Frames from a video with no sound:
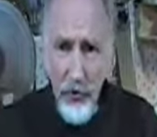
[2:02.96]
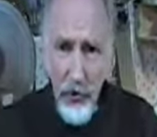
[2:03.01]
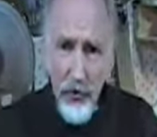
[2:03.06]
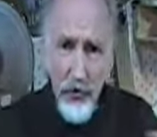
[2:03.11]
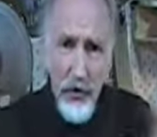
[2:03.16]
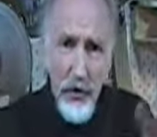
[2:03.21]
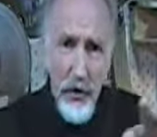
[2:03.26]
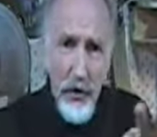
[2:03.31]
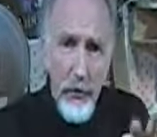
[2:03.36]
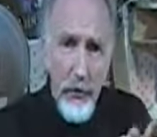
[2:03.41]

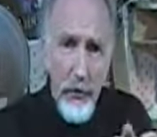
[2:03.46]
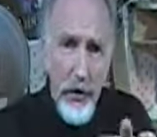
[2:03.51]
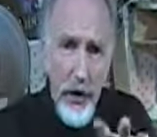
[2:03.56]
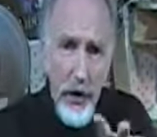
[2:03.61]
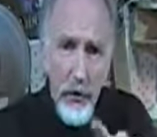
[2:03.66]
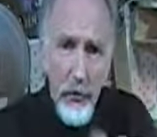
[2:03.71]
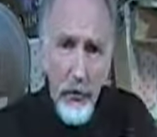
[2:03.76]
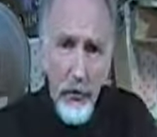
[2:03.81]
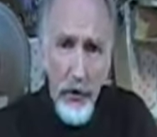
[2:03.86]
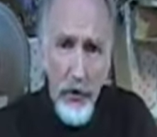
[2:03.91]
much like a
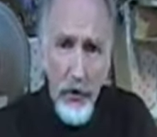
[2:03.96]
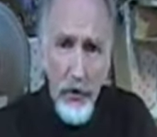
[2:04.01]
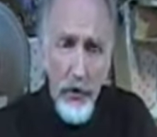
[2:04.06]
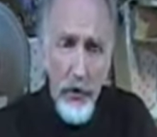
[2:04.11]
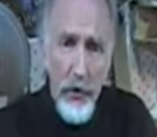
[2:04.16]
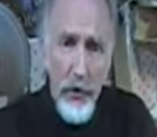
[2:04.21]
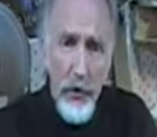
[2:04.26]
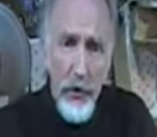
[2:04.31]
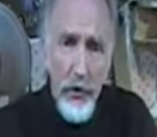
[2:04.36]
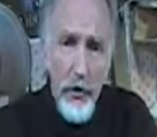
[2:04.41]
piano player,
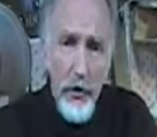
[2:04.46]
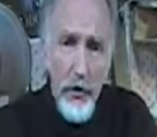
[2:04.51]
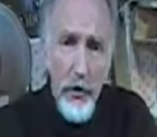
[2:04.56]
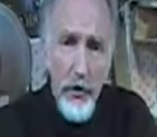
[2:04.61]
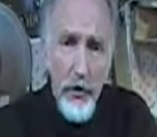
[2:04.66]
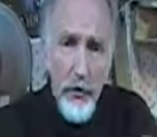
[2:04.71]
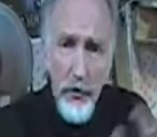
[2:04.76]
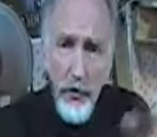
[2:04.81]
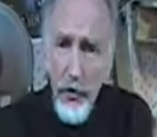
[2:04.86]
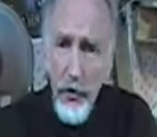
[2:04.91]

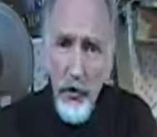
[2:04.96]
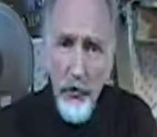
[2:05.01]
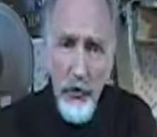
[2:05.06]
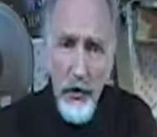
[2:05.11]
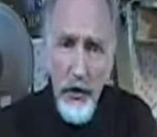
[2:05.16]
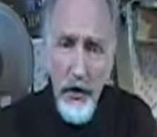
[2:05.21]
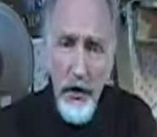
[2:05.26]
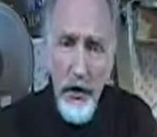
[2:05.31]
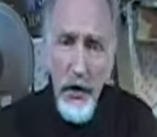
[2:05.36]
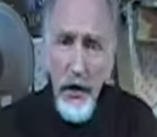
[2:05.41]
you don't
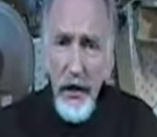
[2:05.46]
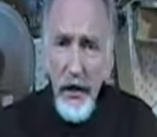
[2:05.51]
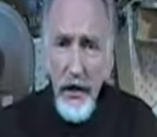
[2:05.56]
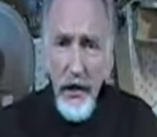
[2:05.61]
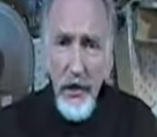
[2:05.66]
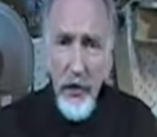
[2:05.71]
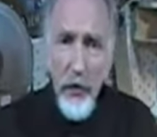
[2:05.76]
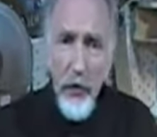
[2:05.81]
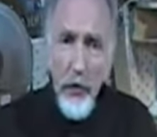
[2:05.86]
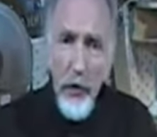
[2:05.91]
really get
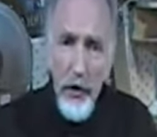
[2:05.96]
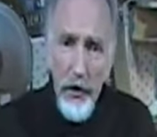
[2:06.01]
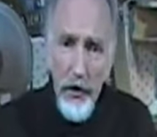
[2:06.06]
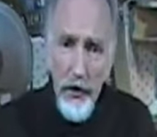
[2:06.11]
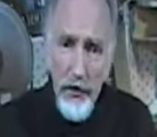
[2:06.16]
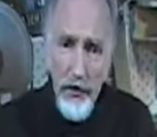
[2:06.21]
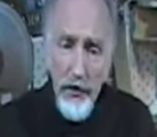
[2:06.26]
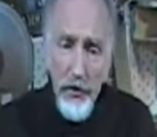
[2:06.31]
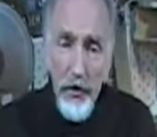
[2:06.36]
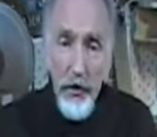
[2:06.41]
any
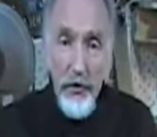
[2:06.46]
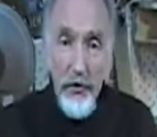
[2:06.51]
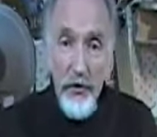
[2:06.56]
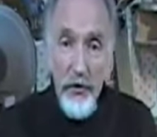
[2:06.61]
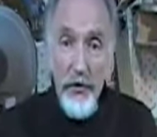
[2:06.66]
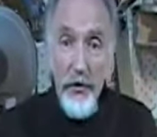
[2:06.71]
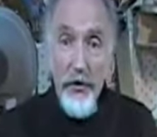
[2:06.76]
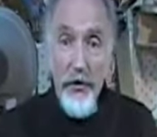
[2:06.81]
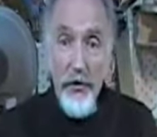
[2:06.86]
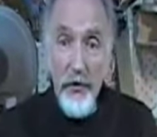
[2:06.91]
noise
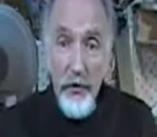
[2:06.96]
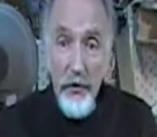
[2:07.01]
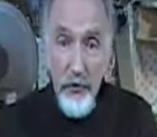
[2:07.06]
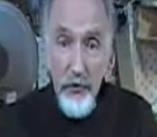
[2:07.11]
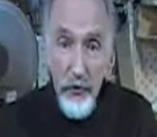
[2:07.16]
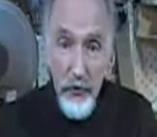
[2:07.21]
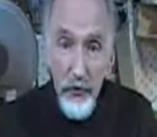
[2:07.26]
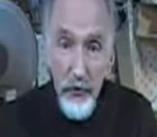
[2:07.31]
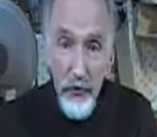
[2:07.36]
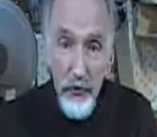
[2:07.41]
until
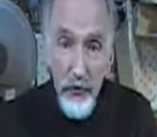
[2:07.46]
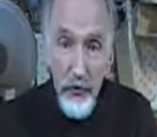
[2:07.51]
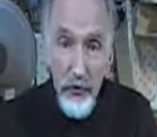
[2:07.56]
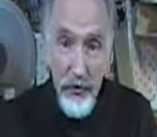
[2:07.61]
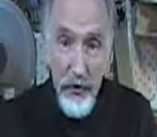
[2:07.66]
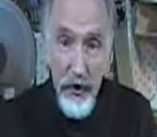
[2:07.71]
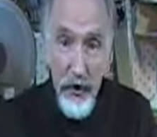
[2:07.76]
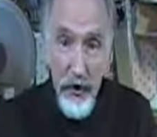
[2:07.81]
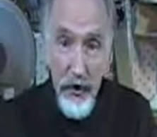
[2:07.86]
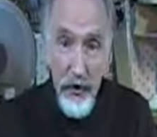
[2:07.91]

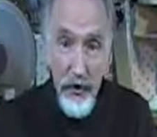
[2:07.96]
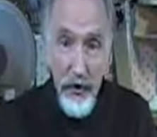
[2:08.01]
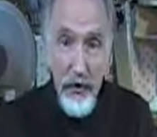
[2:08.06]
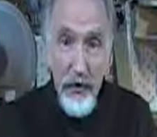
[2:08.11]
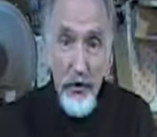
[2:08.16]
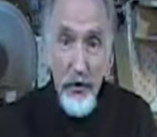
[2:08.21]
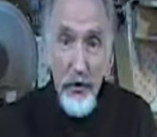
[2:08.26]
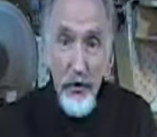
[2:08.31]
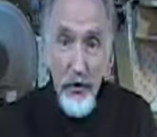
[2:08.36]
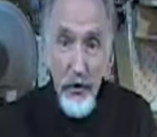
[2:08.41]
this
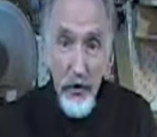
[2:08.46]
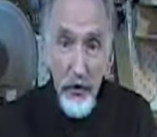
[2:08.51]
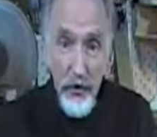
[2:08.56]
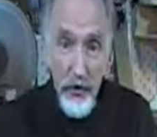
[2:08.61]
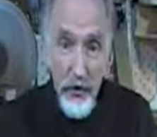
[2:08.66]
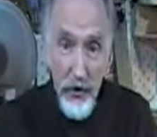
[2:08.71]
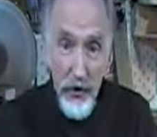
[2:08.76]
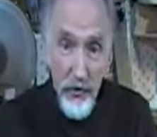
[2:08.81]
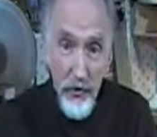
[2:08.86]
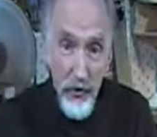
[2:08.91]
hand
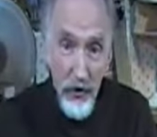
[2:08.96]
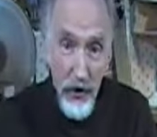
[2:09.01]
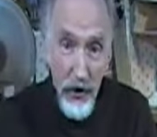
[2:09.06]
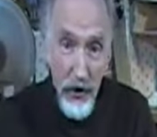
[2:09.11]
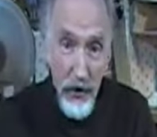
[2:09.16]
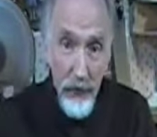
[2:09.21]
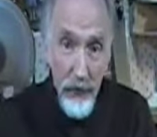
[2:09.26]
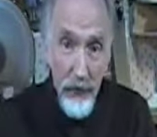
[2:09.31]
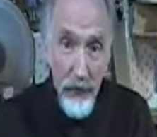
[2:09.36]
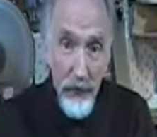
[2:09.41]
does its
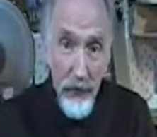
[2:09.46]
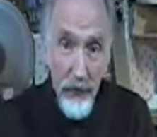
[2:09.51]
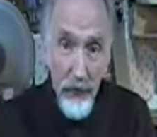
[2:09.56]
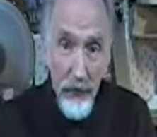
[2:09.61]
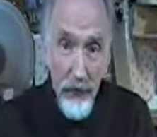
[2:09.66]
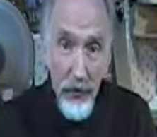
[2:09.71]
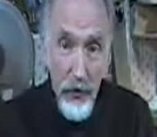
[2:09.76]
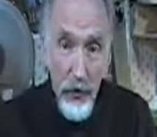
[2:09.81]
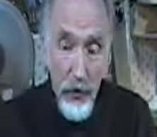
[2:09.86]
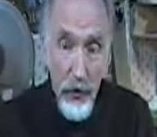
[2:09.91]
thing,
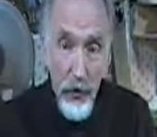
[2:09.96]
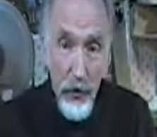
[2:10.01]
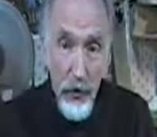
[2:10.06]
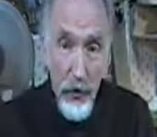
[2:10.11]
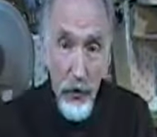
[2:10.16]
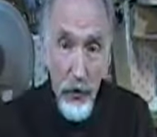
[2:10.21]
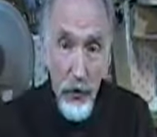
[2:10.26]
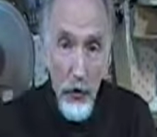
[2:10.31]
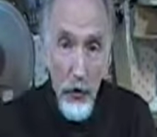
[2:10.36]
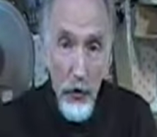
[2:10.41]

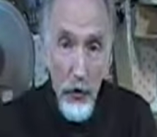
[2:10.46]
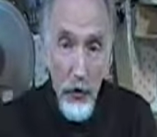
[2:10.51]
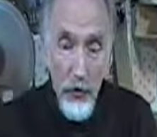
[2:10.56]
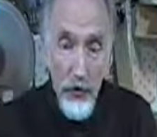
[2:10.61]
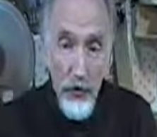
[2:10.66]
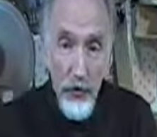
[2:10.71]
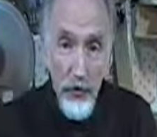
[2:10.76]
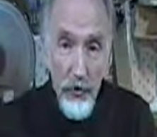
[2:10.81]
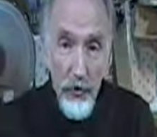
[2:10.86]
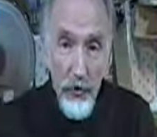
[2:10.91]

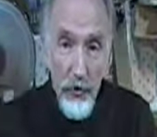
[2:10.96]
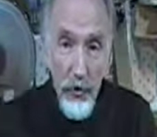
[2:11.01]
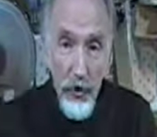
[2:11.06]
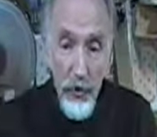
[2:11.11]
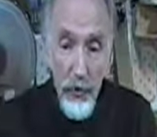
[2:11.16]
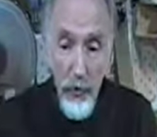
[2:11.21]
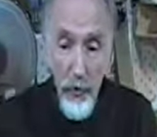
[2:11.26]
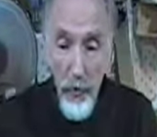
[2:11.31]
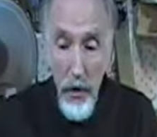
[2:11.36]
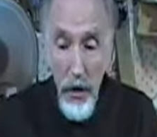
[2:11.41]
which
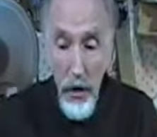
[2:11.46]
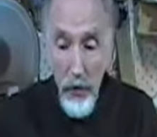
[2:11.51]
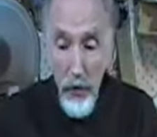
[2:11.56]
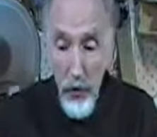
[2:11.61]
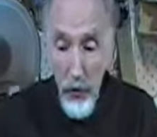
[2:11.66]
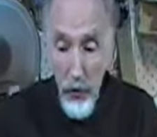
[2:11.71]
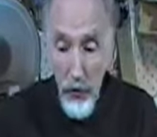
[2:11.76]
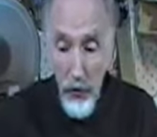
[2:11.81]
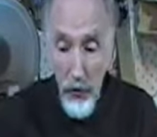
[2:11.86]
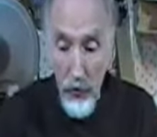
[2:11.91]
may
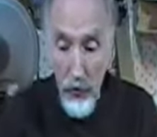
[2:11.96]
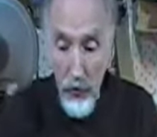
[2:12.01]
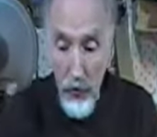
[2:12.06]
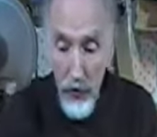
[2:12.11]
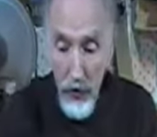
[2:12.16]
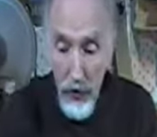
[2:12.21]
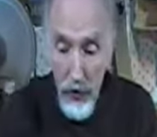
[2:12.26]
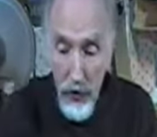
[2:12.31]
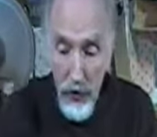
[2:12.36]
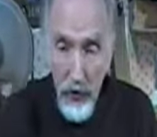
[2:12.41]
be with a
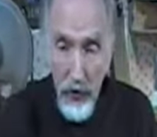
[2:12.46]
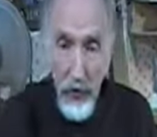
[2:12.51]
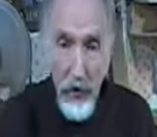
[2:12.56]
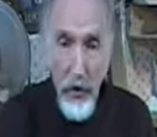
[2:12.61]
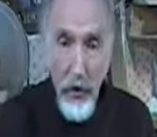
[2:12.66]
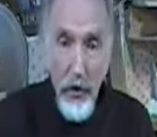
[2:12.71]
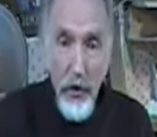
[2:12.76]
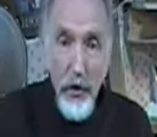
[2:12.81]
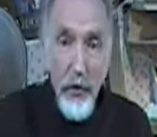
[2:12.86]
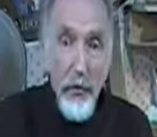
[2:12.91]
pick,
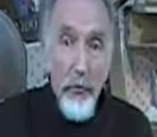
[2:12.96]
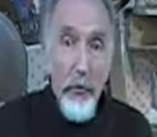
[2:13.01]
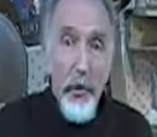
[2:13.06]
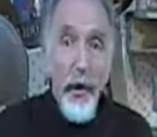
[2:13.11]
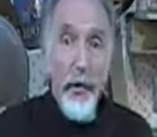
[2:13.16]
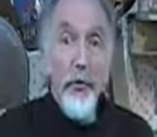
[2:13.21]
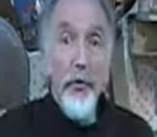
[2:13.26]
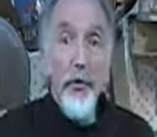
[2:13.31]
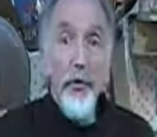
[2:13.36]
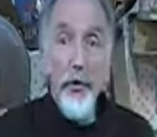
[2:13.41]

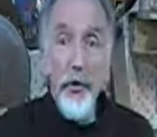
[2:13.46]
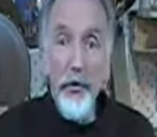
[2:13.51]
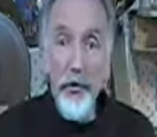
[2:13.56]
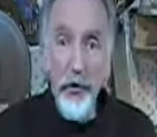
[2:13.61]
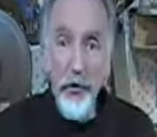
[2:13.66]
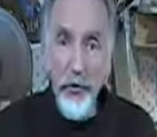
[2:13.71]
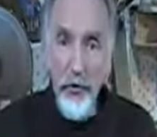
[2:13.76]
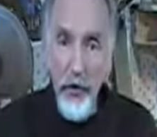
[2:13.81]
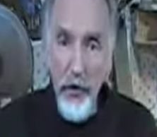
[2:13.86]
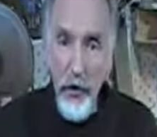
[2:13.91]
maybe with
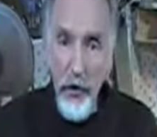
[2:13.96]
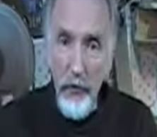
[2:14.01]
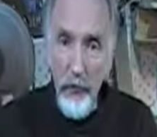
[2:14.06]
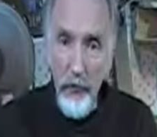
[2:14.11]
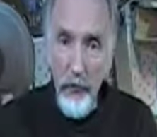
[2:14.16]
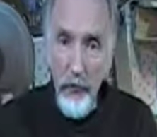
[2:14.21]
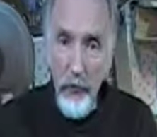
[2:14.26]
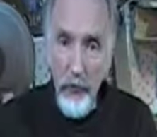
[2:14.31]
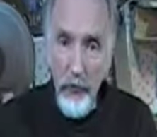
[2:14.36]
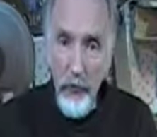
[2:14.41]
your
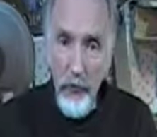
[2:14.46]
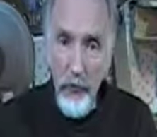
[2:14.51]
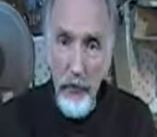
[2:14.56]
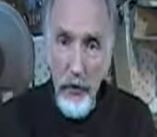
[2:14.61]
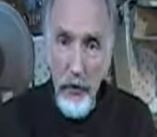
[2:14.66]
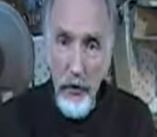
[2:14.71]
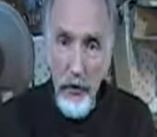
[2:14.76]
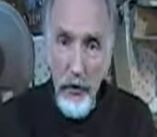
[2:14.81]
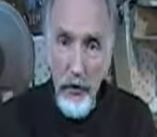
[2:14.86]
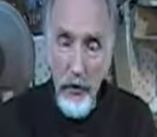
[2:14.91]

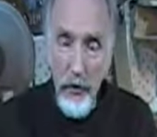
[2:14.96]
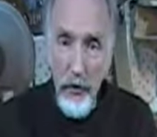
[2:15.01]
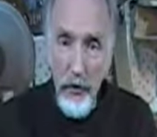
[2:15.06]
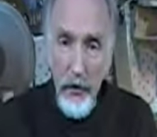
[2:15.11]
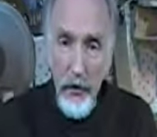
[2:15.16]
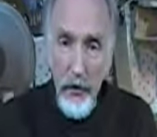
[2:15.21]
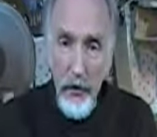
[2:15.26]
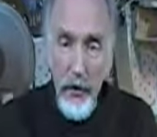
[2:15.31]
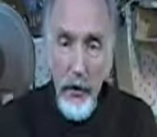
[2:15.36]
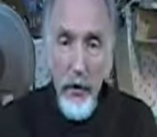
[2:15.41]

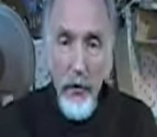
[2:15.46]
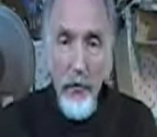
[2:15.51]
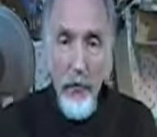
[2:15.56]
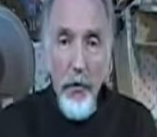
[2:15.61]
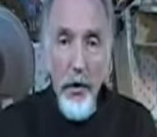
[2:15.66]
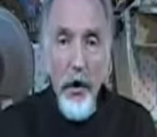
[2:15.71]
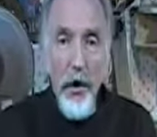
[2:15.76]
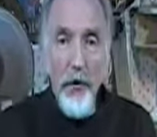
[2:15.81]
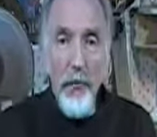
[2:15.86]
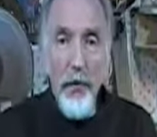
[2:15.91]
thumb,
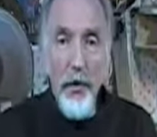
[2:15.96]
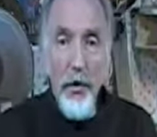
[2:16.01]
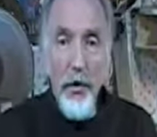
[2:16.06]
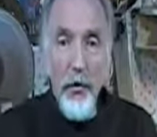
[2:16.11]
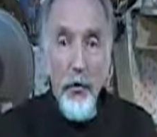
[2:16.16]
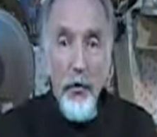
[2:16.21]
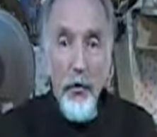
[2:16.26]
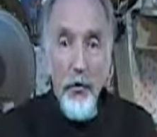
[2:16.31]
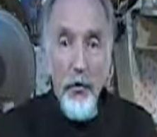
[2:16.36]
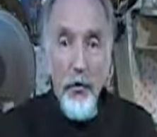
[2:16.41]
maybe
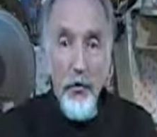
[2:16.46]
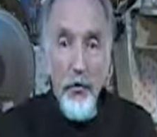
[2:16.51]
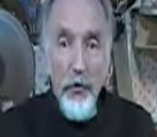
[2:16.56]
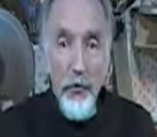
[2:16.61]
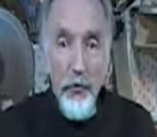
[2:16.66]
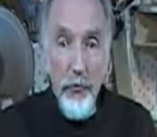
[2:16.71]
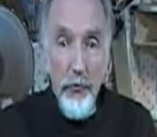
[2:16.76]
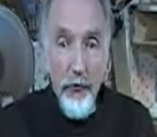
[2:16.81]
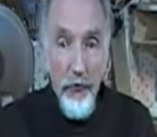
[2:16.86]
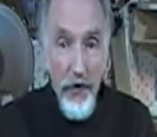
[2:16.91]
with
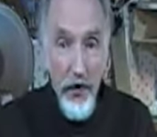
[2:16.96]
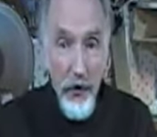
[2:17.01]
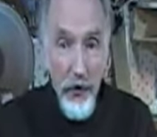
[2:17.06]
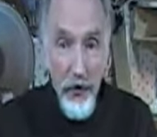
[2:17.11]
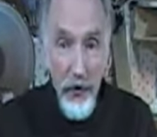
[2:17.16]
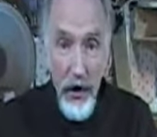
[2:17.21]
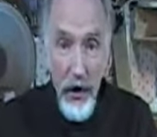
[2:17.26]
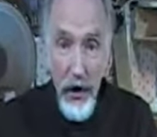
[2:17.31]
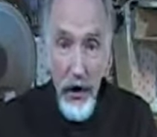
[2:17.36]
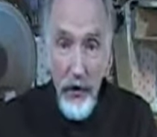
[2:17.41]
your
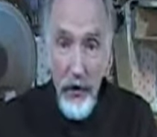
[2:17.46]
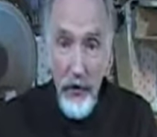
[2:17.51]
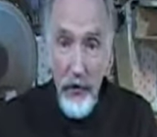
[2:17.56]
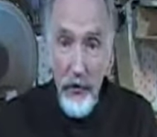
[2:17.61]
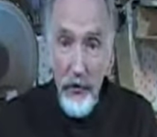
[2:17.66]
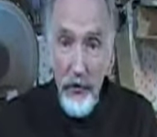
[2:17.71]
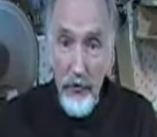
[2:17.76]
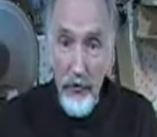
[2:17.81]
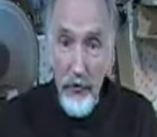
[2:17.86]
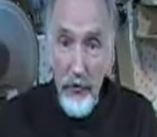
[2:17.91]

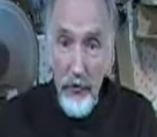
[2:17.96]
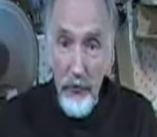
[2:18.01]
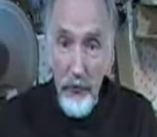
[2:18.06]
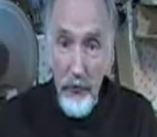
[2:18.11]
fingernails.